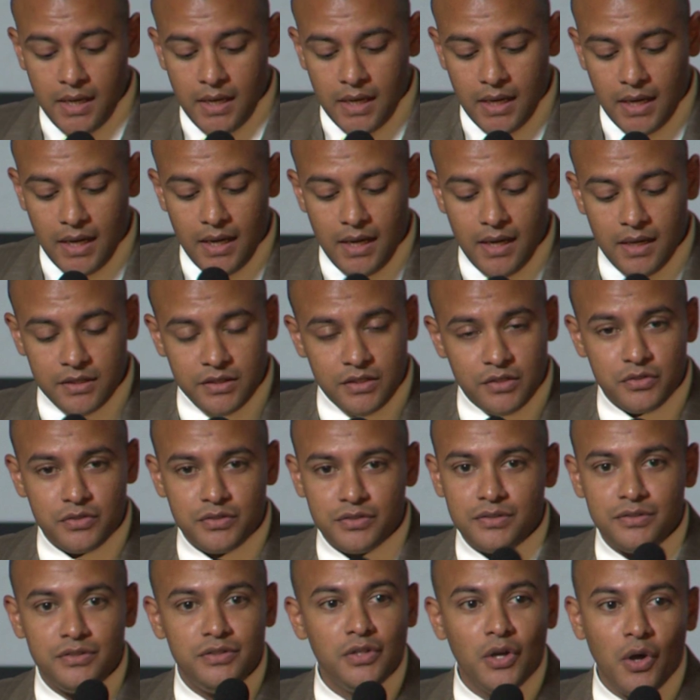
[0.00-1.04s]

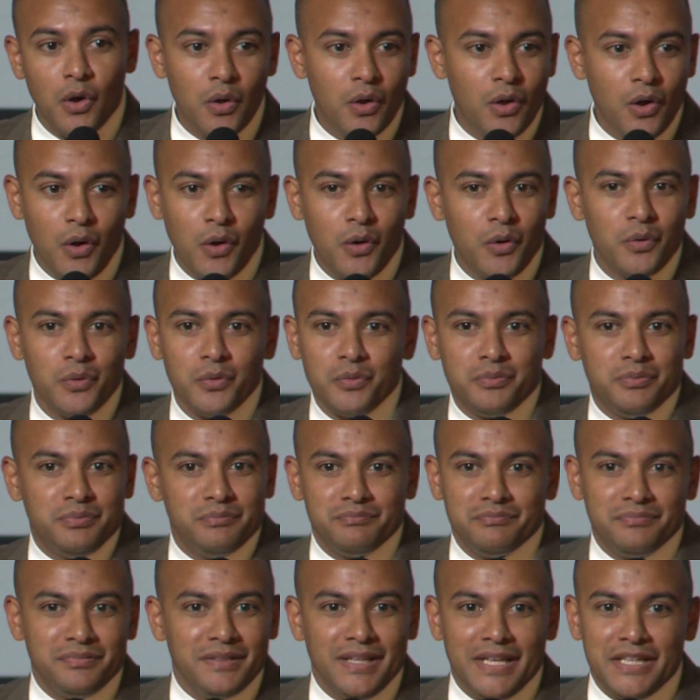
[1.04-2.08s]
There's no-go
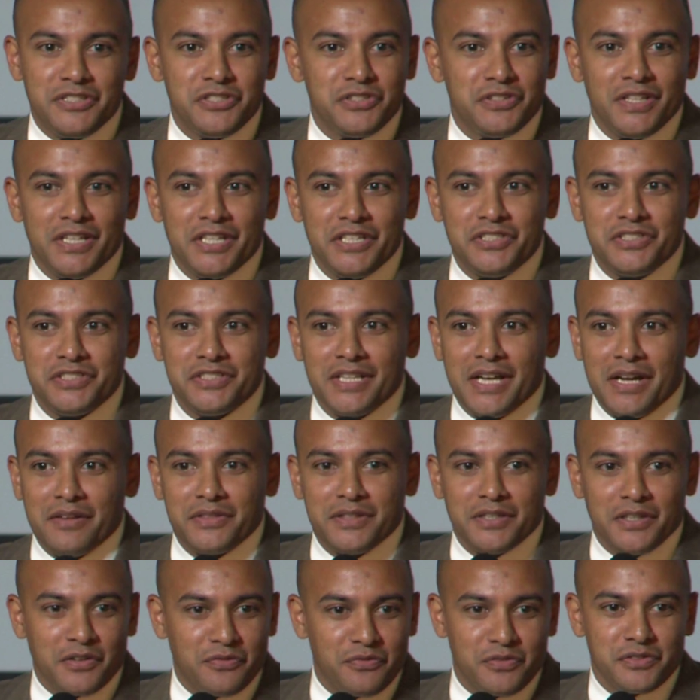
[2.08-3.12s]
legislation out
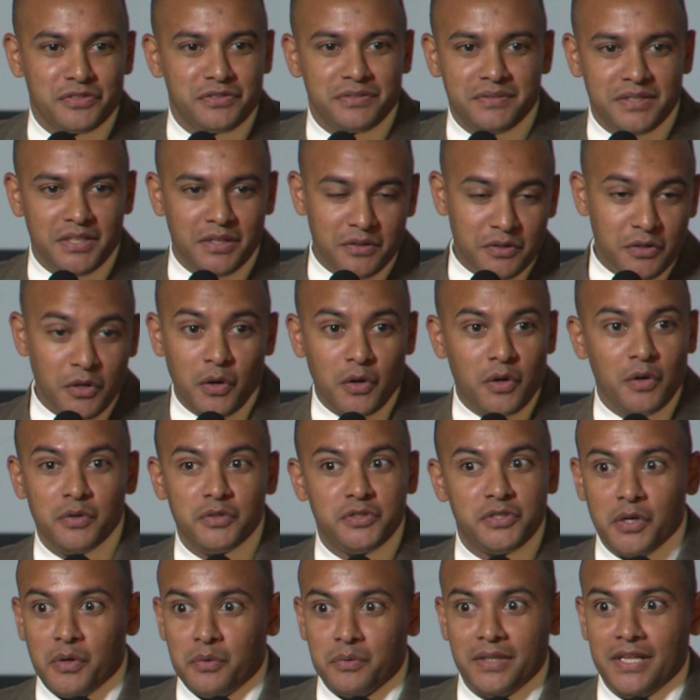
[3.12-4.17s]
there for no-go
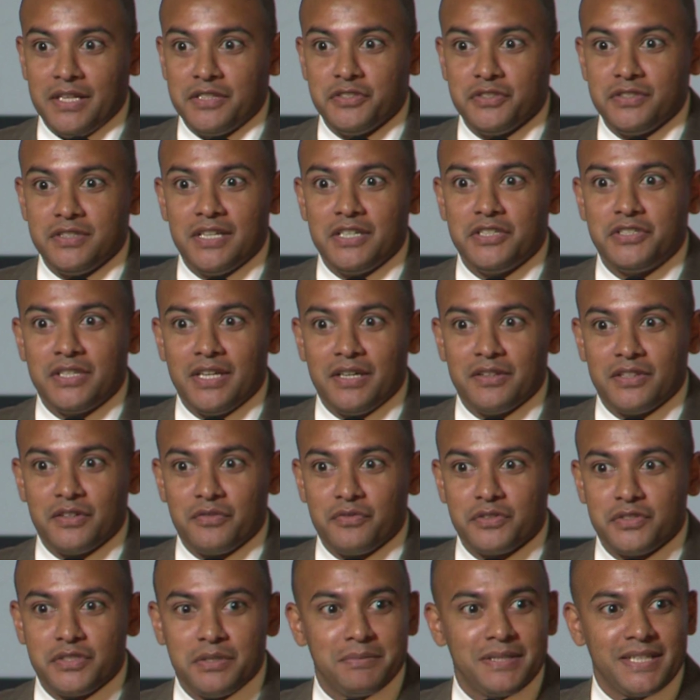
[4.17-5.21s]
zone legislation out there
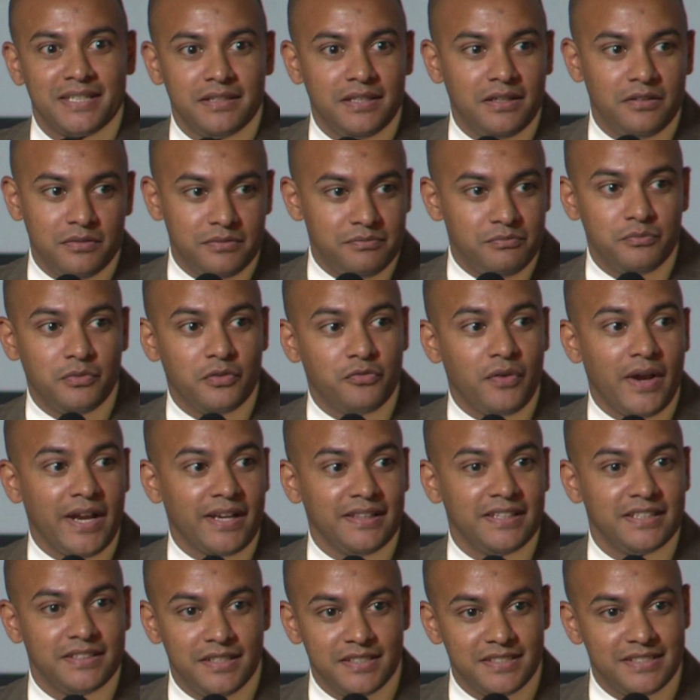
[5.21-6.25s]
for something
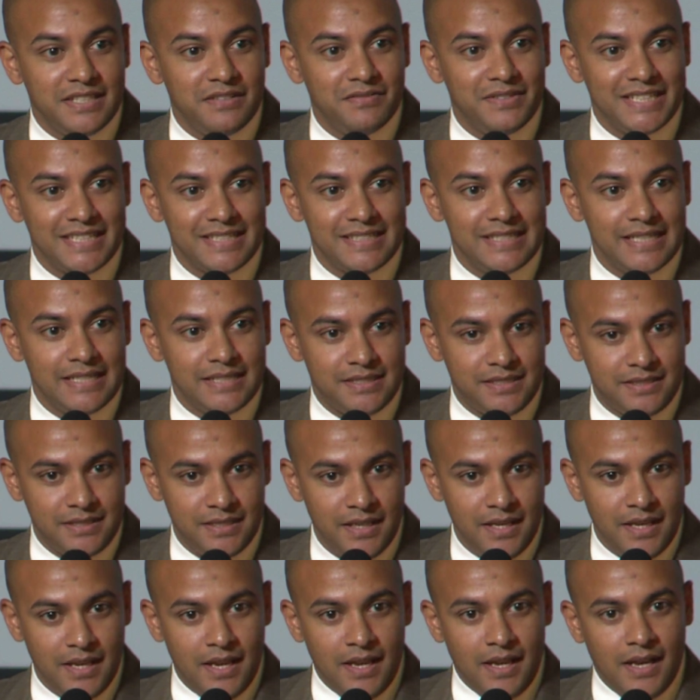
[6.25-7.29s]
frankly doesn't even exist.
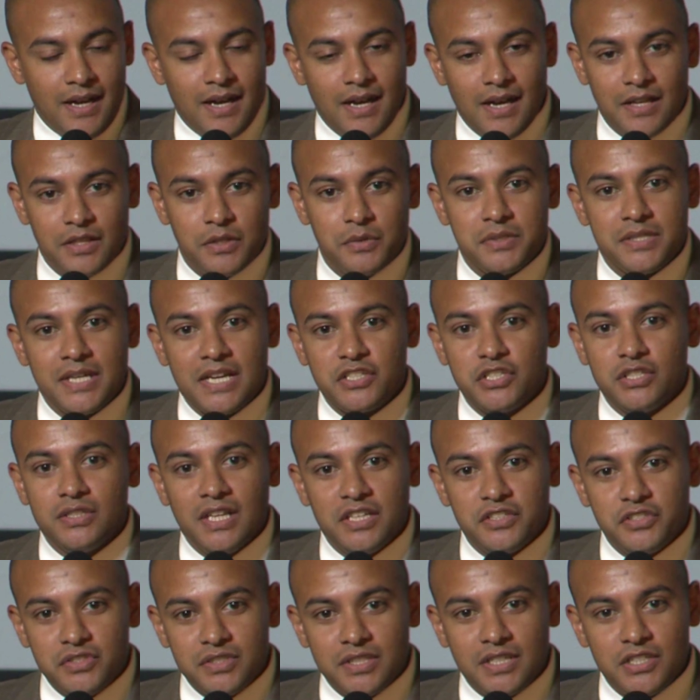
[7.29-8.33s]
There was actually
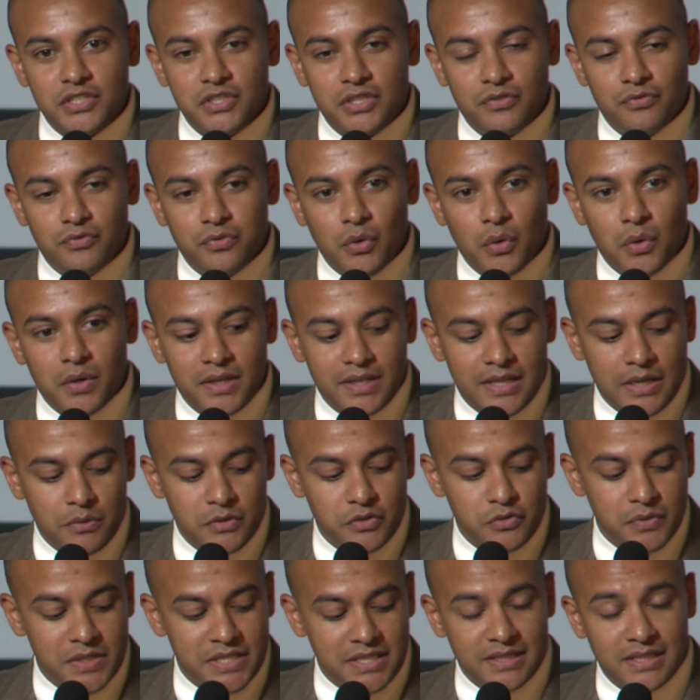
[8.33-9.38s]
legislation in Florida that
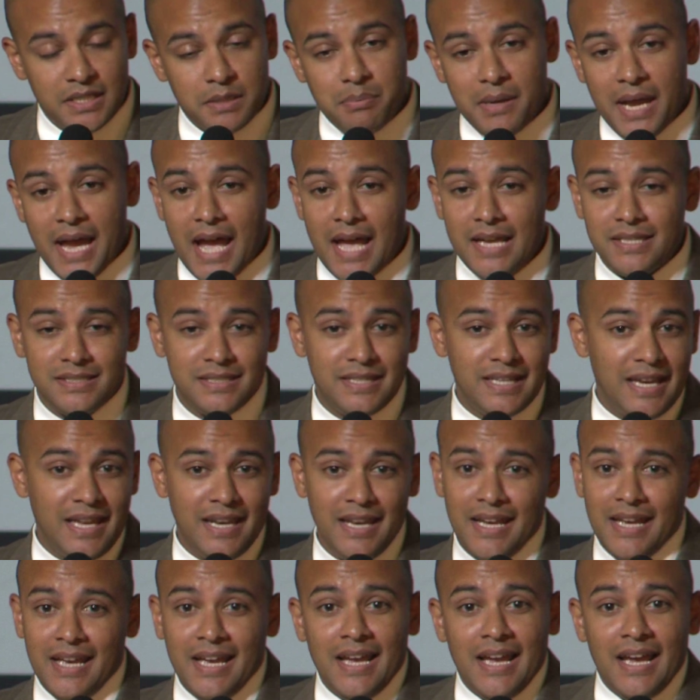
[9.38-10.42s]
was recently passed
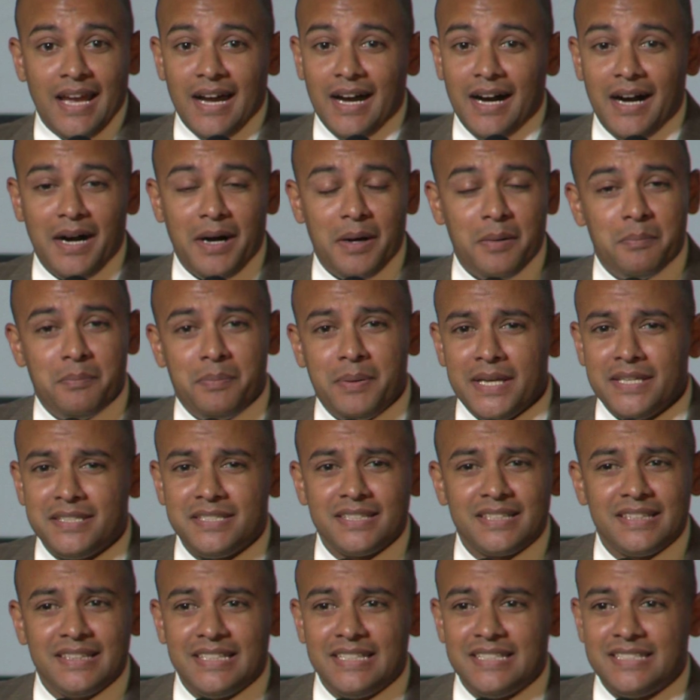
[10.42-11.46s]
that
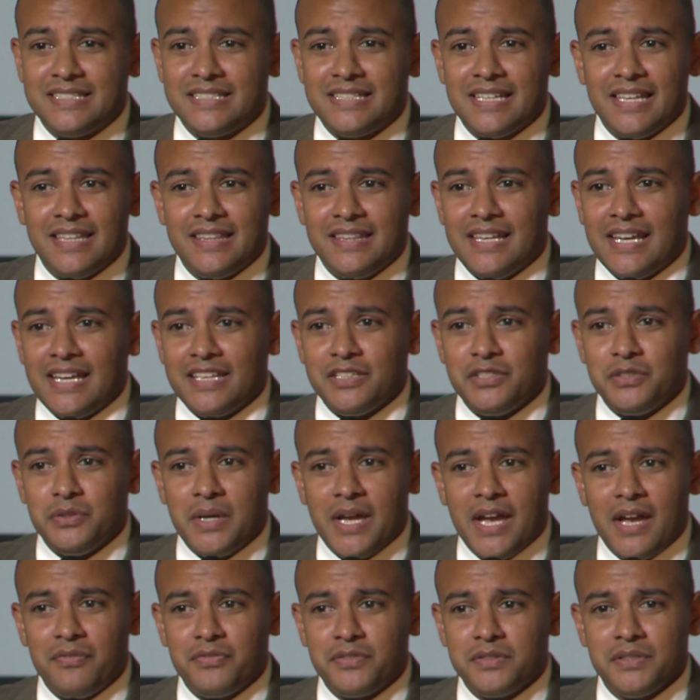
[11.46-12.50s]
basically said that you
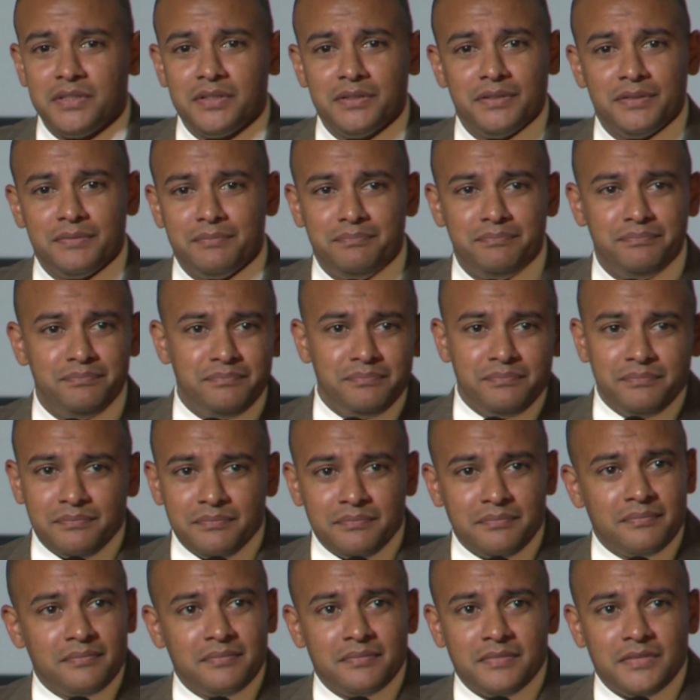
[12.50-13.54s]
have to
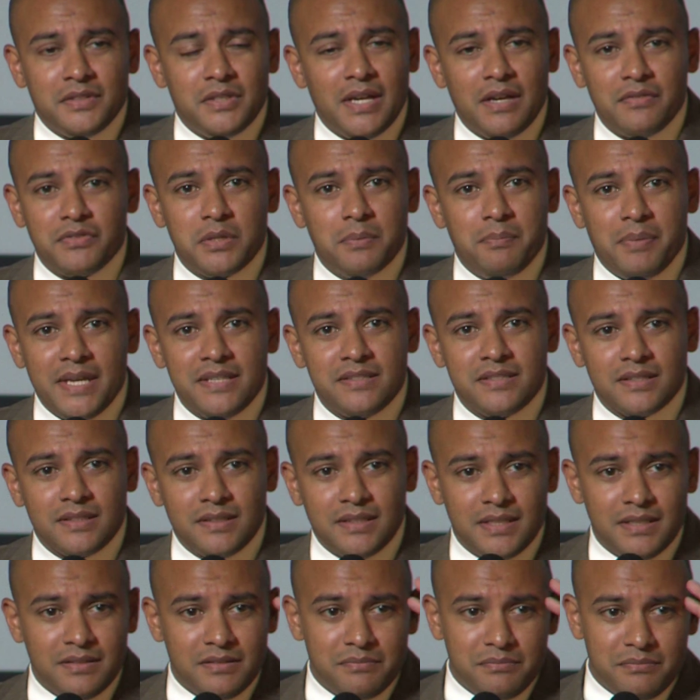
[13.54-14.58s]

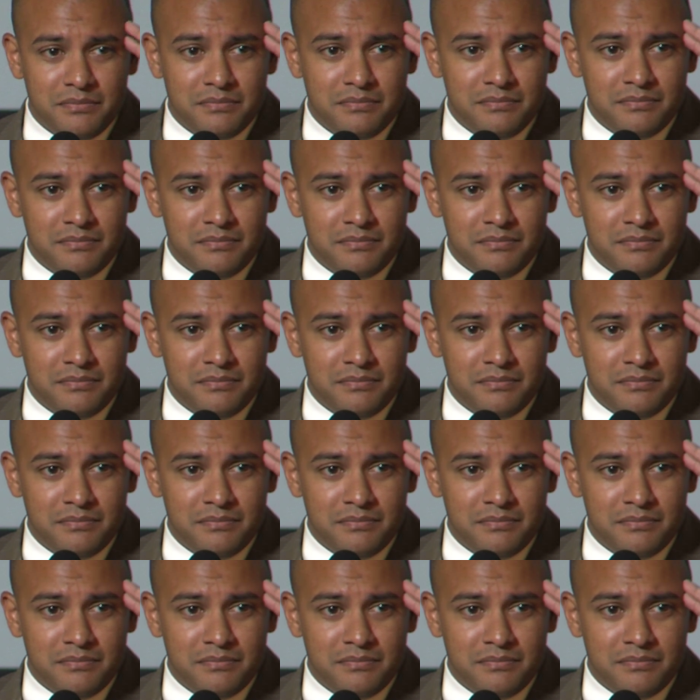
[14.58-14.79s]
basically